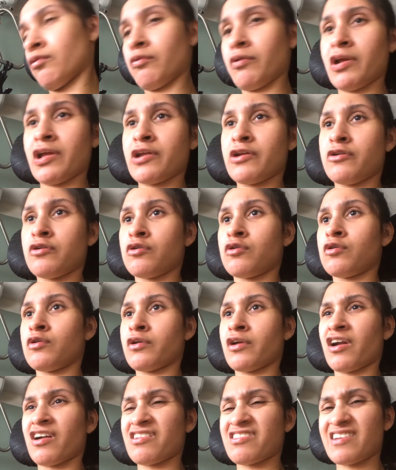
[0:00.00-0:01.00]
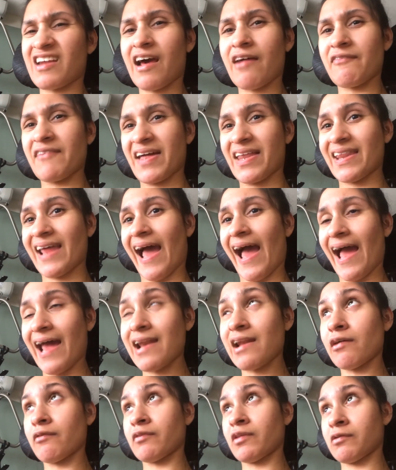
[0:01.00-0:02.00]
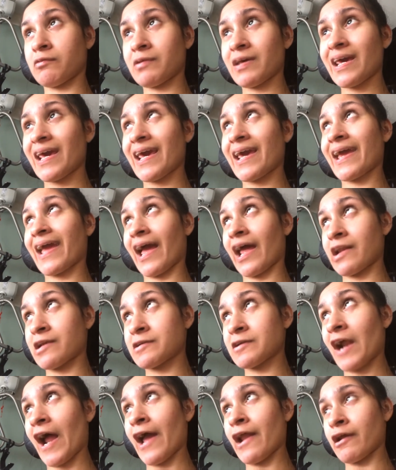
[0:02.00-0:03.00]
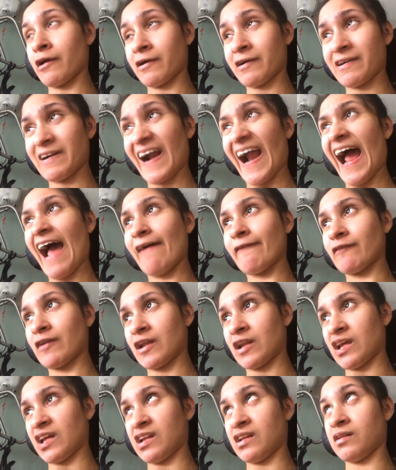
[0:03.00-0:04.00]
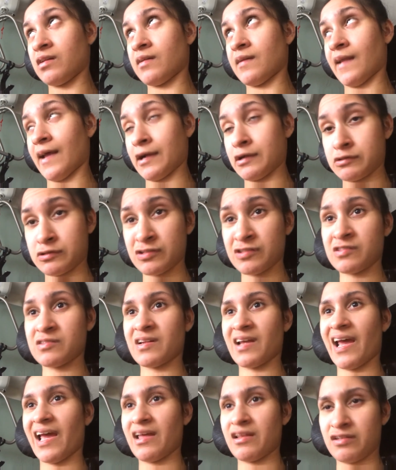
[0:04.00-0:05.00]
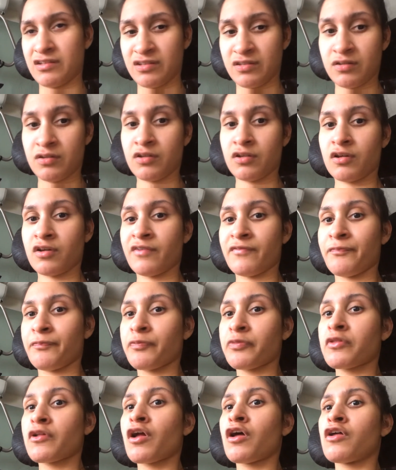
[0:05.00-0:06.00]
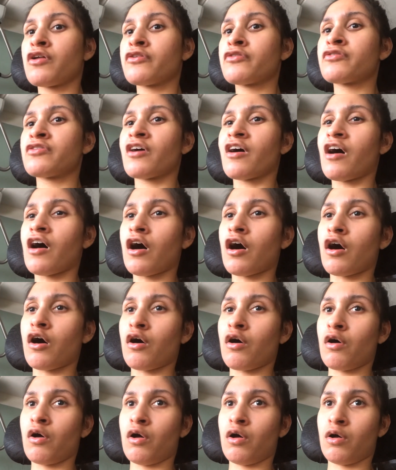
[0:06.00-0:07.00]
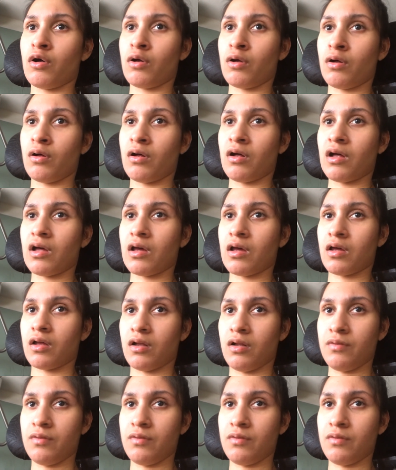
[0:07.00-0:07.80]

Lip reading: redo your stuff at the end of the week and try to cram it in like 2 days. So,